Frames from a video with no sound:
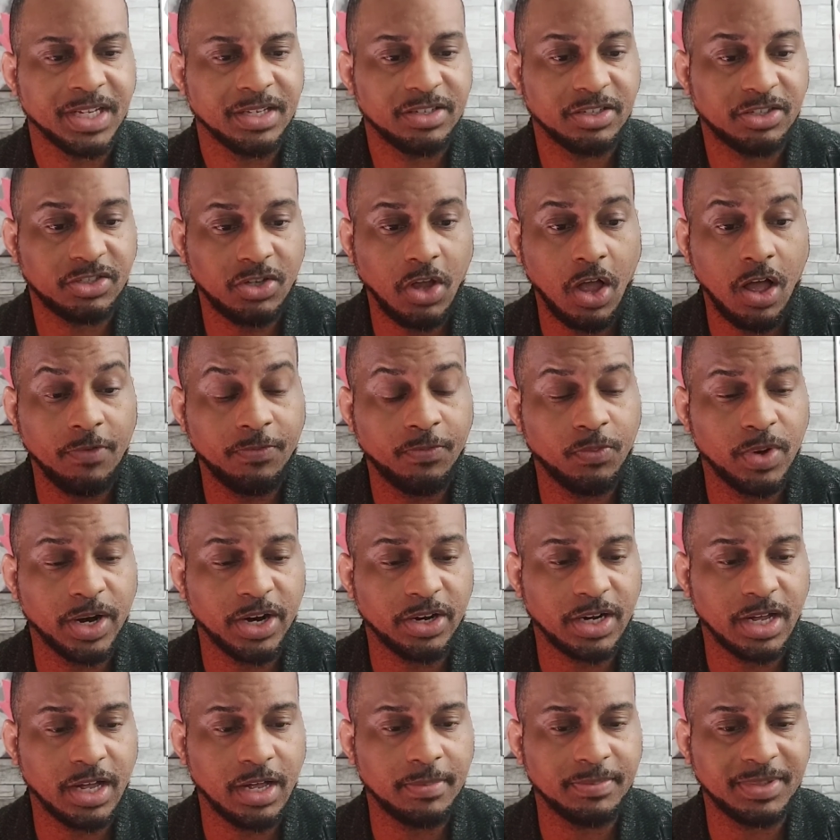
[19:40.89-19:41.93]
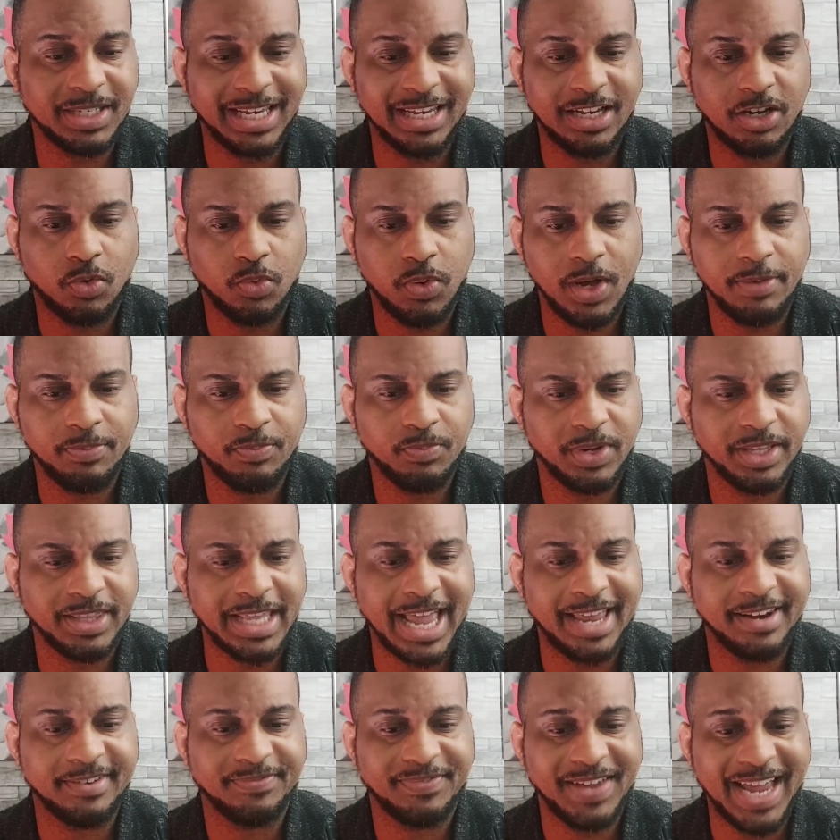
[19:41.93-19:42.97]
The software comes equipped with
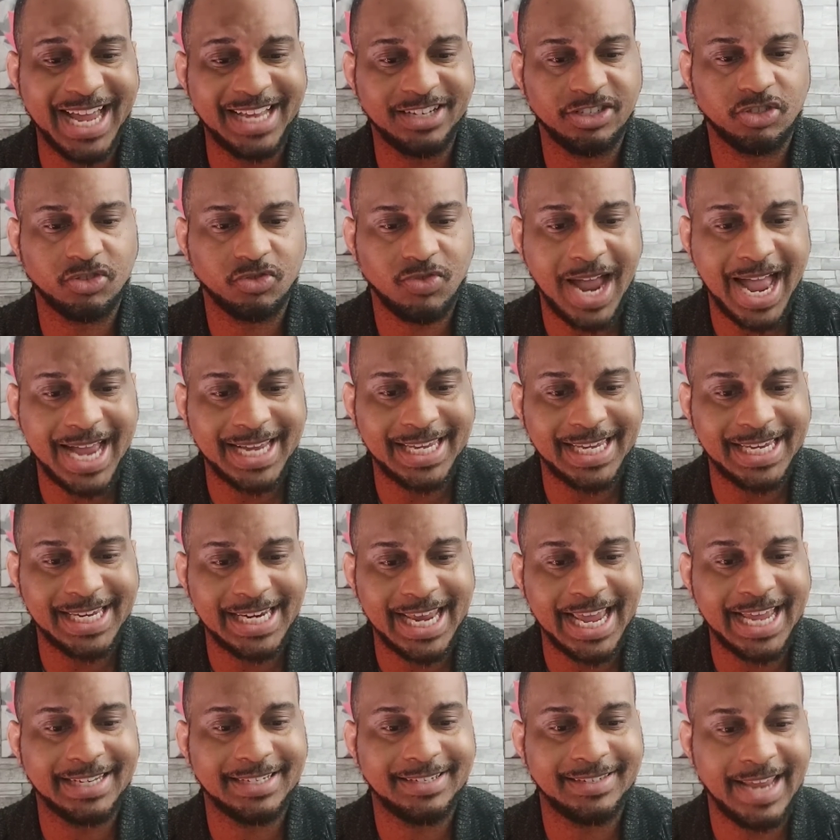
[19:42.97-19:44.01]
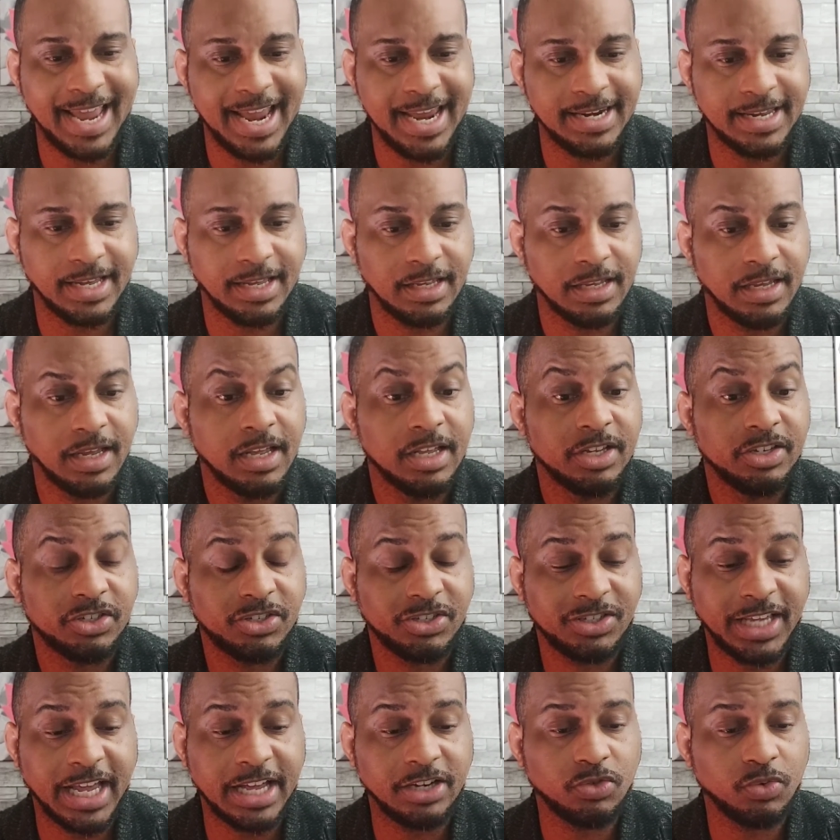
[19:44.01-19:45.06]
advanced tracking and data
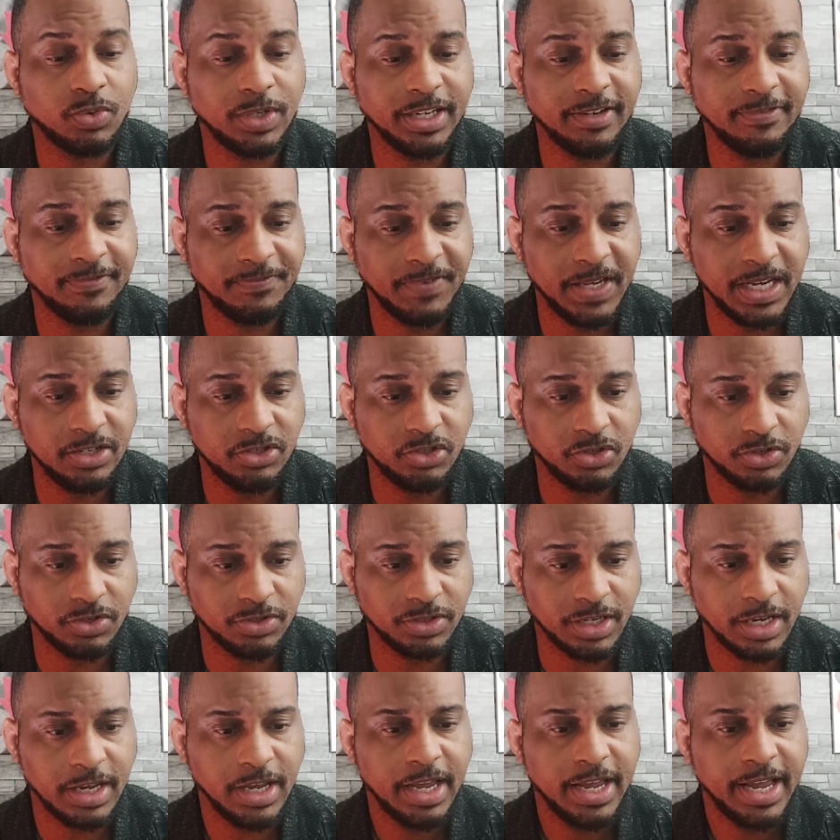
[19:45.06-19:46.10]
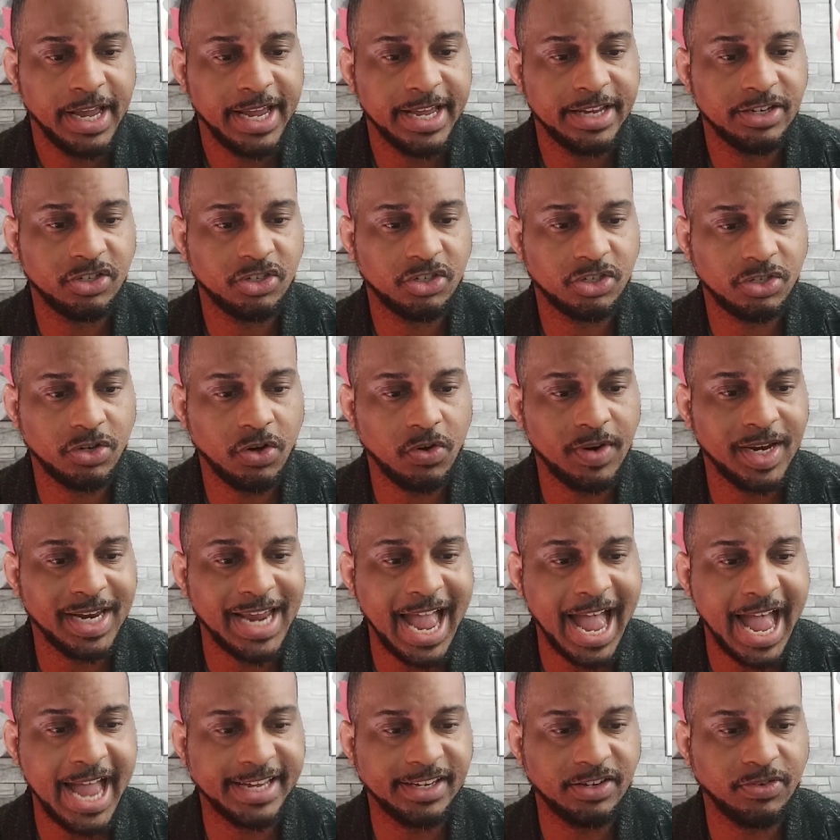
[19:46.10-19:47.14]
scheduling features,
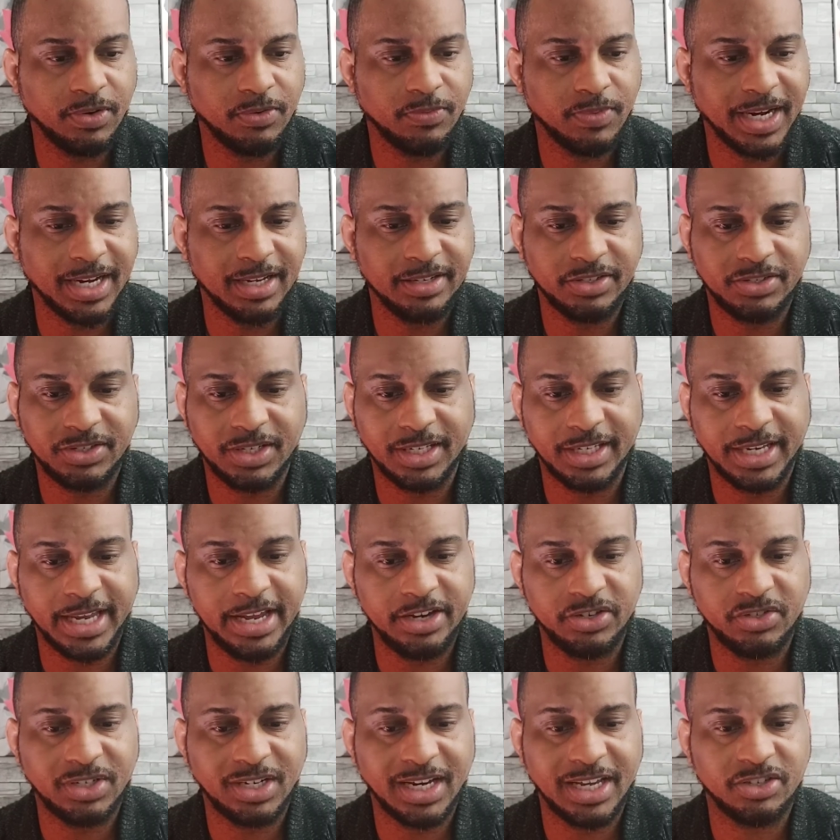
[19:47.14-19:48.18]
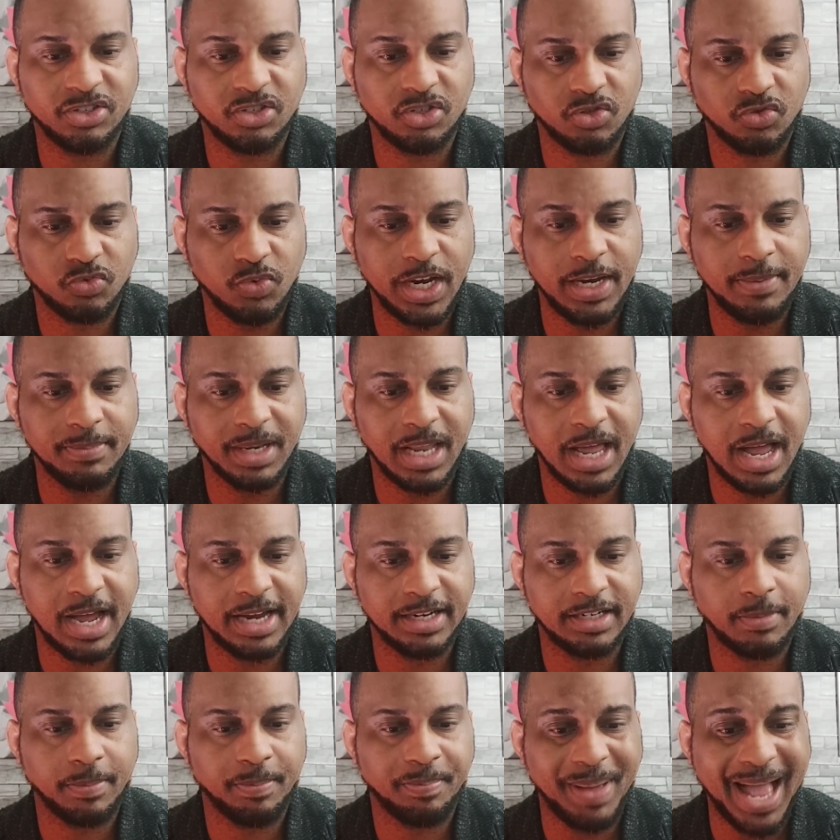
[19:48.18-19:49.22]
ensuring accurate reconciliation and
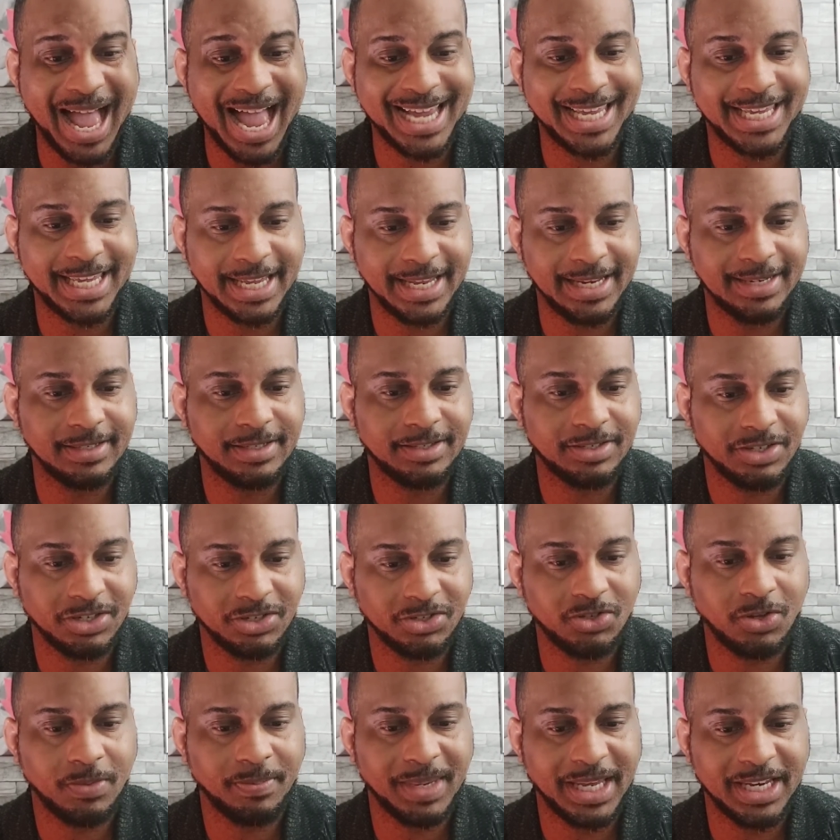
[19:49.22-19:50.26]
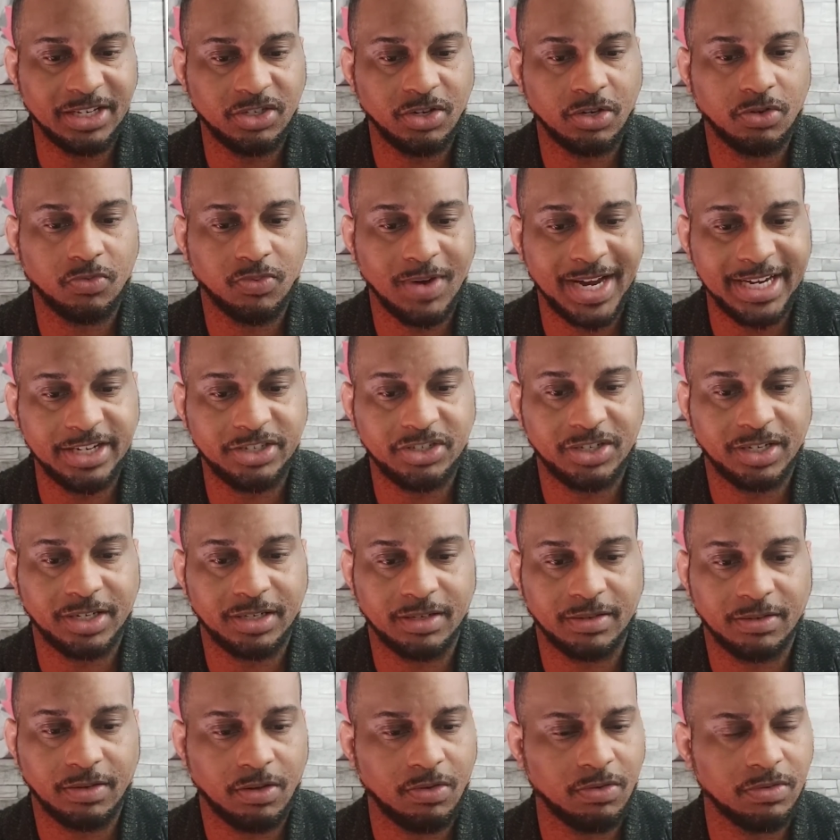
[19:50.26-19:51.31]
streamlined back end system
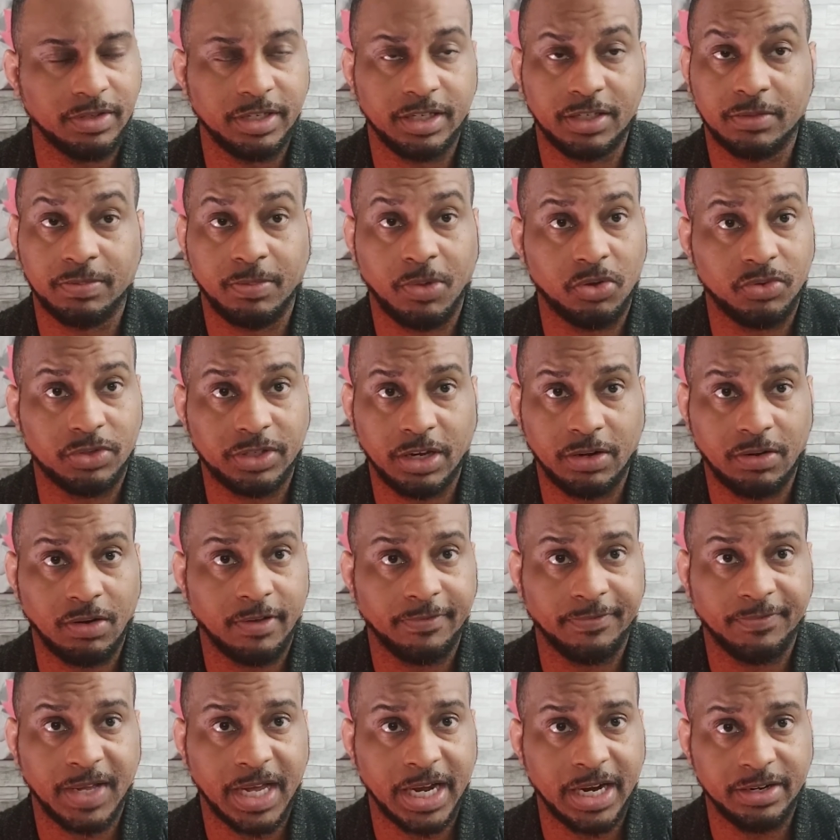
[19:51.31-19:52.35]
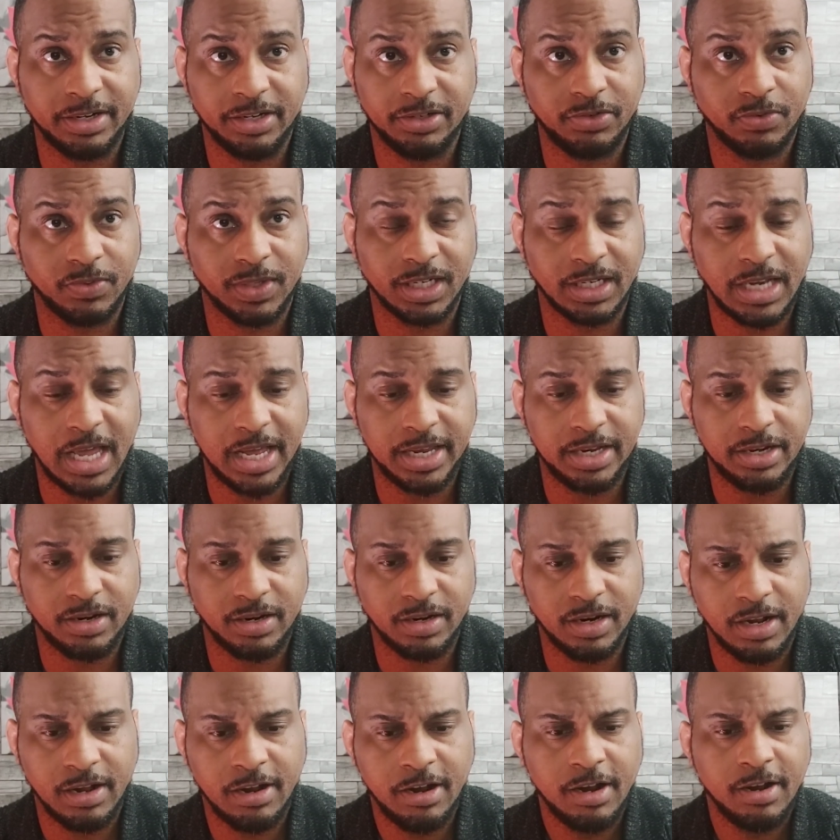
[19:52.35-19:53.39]
integration. Holy smokes, they're on fire. They're doing a lot
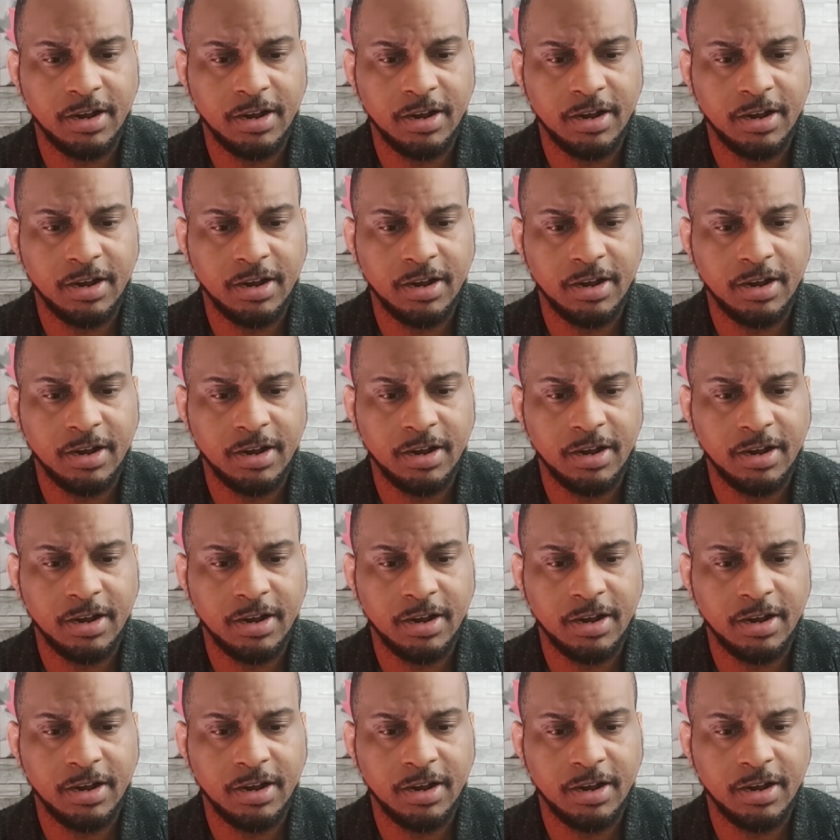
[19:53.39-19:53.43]
here.